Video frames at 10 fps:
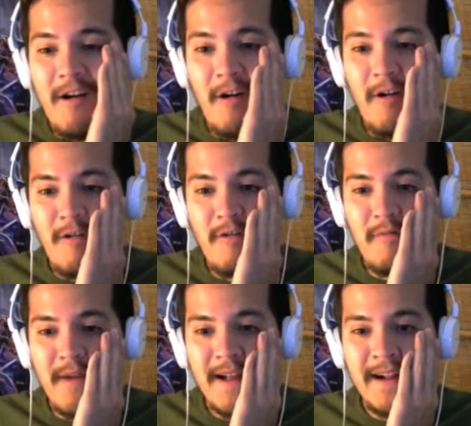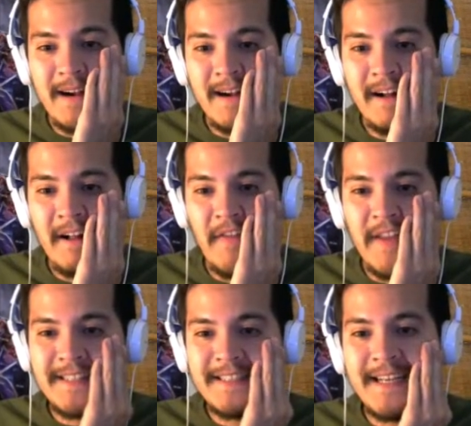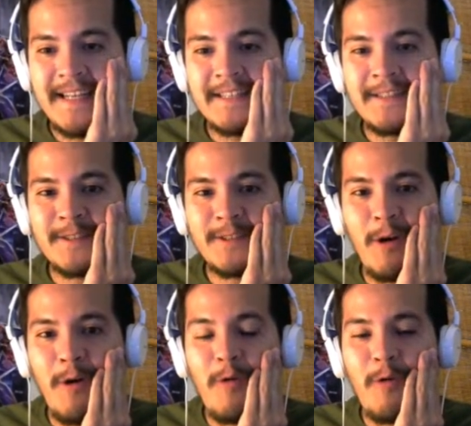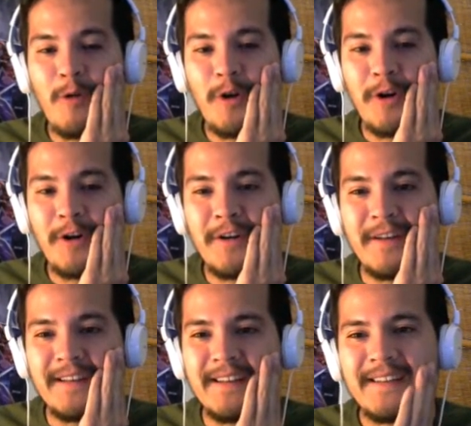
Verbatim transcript: Oh my god, this deck is so good.